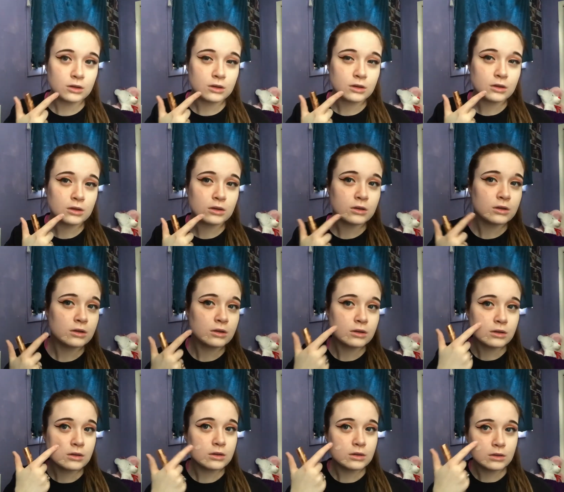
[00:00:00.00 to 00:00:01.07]

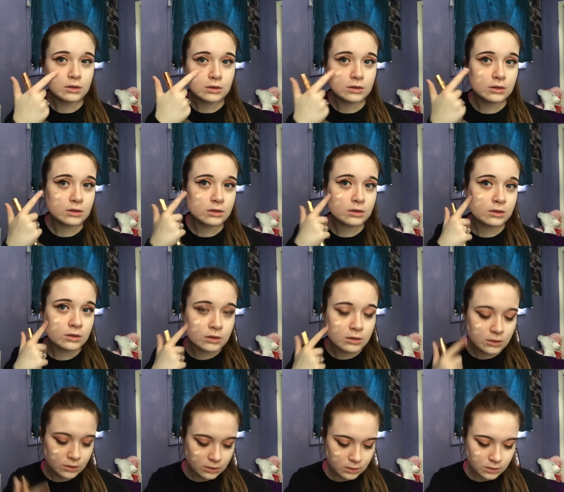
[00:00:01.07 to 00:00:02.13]

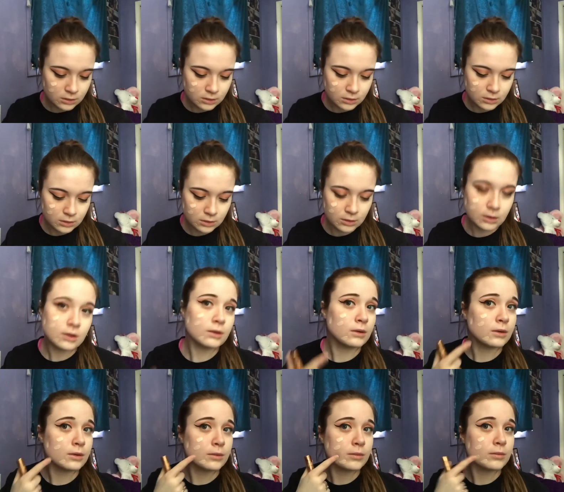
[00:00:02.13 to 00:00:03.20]

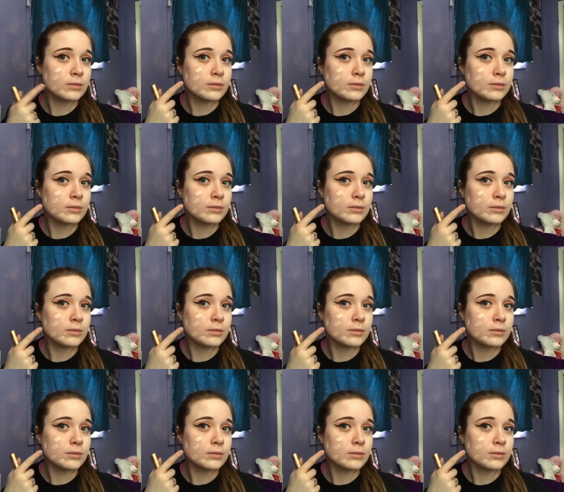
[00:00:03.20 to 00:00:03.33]
[no speech]